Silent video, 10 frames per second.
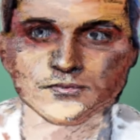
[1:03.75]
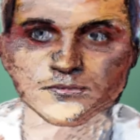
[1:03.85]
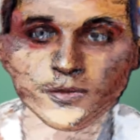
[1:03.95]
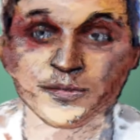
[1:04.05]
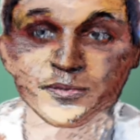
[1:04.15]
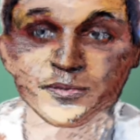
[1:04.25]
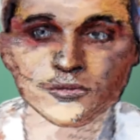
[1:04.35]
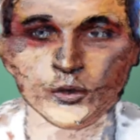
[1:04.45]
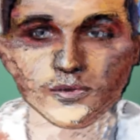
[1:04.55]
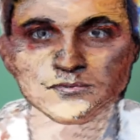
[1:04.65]
For
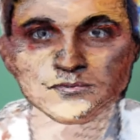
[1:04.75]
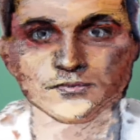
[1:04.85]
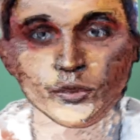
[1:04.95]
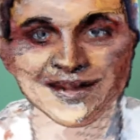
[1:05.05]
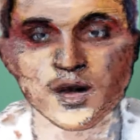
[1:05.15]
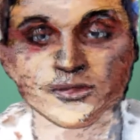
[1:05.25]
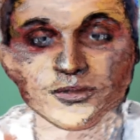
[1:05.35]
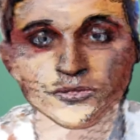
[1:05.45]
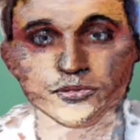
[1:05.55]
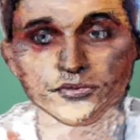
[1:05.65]
example, let's
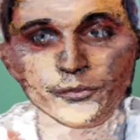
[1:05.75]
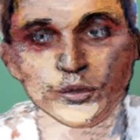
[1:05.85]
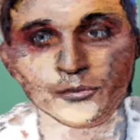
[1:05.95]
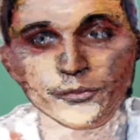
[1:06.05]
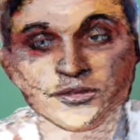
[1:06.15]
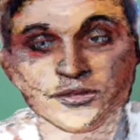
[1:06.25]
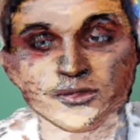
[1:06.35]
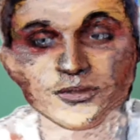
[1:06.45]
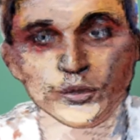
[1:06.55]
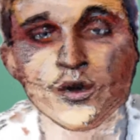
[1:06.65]
consider the breakdown
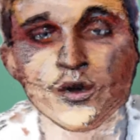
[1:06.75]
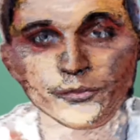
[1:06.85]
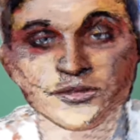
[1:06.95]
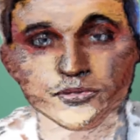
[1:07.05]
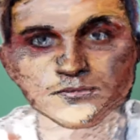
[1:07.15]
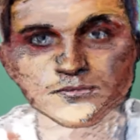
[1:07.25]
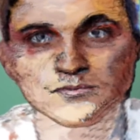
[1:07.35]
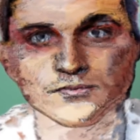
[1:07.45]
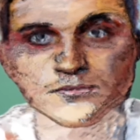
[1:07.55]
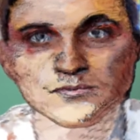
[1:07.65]
of glucose.
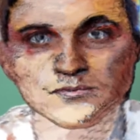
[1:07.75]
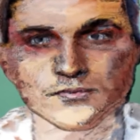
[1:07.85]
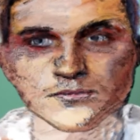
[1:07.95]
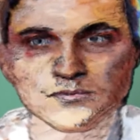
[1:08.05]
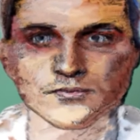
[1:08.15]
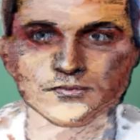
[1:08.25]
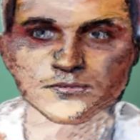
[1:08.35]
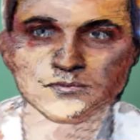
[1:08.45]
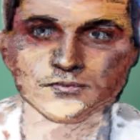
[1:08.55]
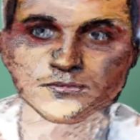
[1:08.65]

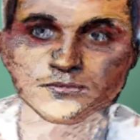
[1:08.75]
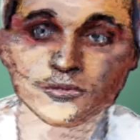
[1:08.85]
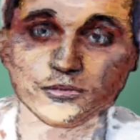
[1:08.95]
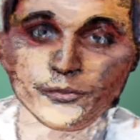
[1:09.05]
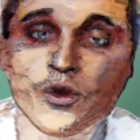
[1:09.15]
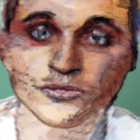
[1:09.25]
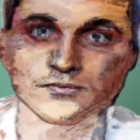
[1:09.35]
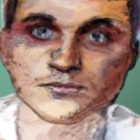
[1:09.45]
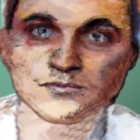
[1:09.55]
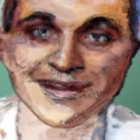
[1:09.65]
Glucose,
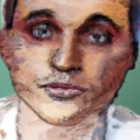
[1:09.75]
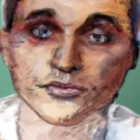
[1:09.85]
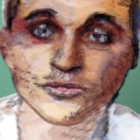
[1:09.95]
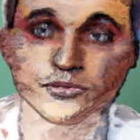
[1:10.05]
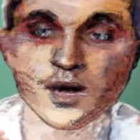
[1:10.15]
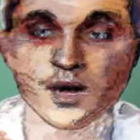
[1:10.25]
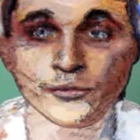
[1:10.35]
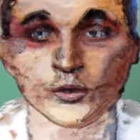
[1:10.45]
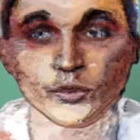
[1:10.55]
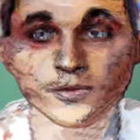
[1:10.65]
a
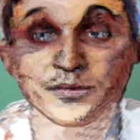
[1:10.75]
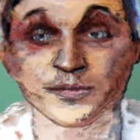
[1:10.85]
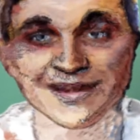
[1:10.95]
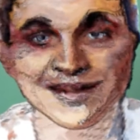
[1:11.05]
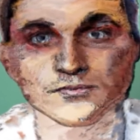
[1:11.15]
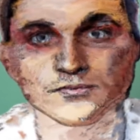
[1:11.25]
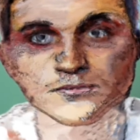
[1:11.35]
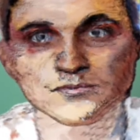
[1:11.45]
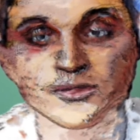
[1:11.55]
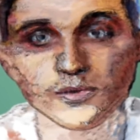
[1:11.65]
6-carbon molecule,
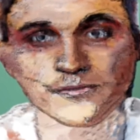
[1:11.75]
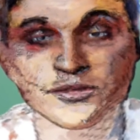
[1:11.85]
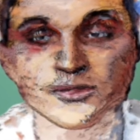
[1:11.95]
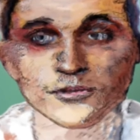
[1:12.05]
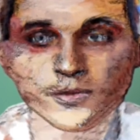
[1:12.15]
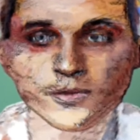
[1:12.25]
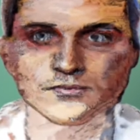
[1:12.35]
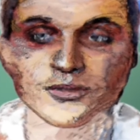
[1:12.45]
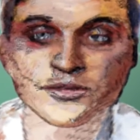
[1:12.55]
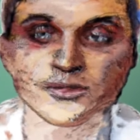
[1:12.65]
is broken down
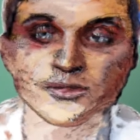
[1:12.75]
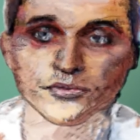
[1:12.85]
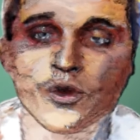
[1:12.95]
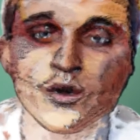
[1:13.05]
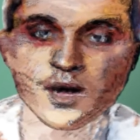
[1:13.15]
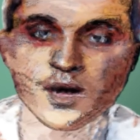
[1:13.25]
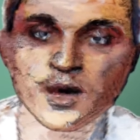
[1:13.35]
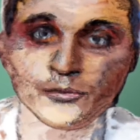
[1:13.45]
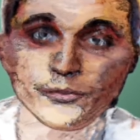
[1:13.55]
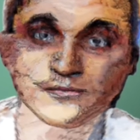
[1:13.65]
into 2
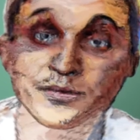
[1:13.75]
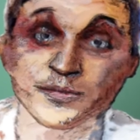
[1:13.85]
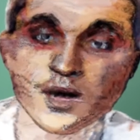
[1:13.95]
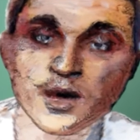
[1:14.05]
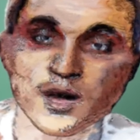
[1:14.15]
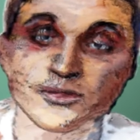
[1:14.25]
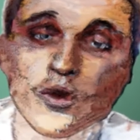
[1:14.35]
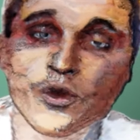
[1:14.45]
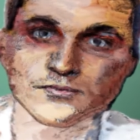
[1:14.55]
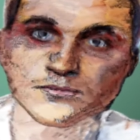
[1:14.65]
pyruvate
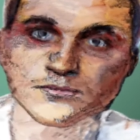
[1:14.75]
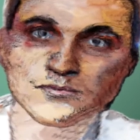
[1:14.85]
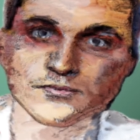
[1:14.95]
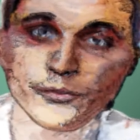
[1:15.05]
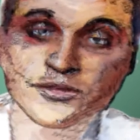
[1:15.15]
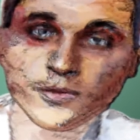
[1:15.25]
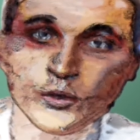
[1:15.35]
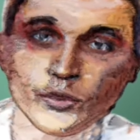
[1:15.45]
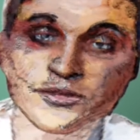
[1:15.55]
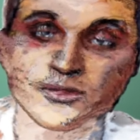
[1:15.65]
molecules, 3
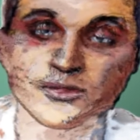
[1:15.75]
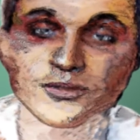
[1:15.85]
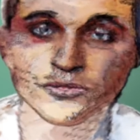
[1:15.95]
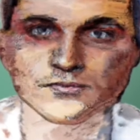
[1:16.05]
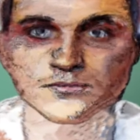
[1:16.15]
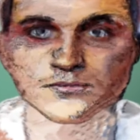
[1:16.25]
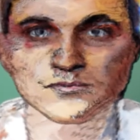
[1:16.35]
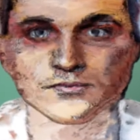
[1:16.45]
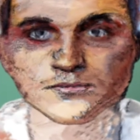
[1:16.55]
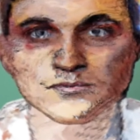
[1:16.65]
carbons apiece,
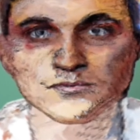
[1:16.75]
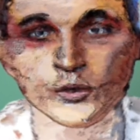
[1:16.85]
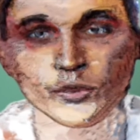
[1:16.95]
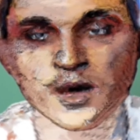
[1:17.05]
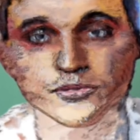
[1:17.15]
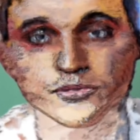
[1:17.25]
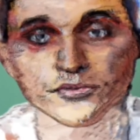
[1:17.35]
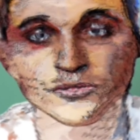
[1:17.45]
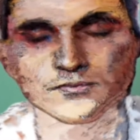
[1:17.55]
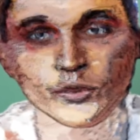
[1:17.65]
in a
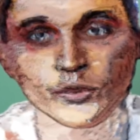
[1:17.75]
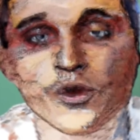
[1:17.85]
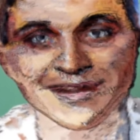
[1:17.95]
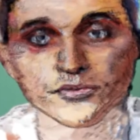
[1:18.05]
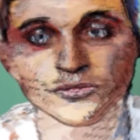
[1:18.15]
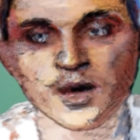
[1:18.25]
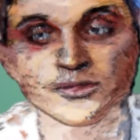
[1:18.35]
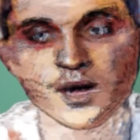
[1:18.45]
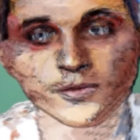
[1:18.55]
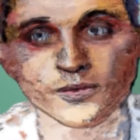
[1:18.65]
process known as
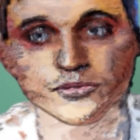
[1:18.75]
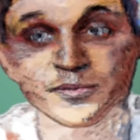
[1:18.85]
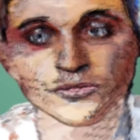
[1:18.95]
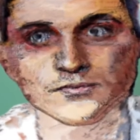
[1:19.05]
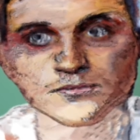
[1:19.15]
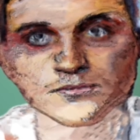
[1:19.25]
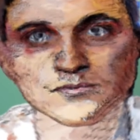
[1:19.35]
glycolysis.